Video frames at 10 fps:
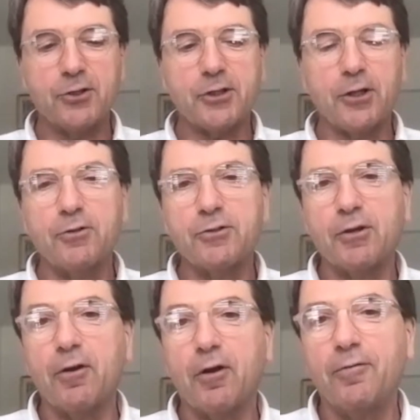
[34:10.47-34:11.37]
closed
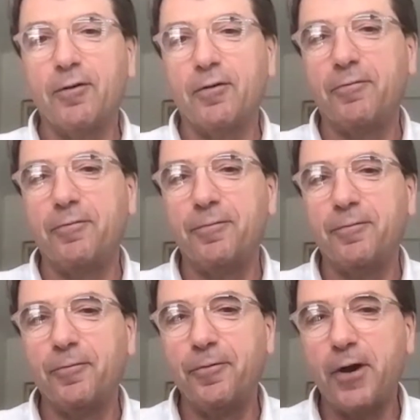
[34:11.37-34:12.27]
a
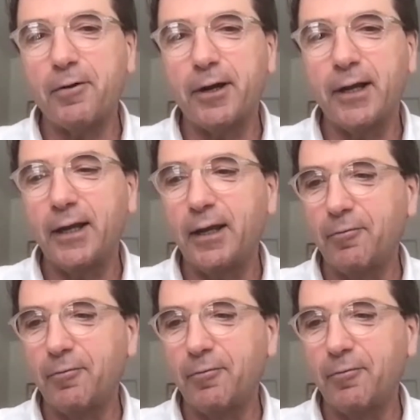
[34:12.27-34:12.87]
very,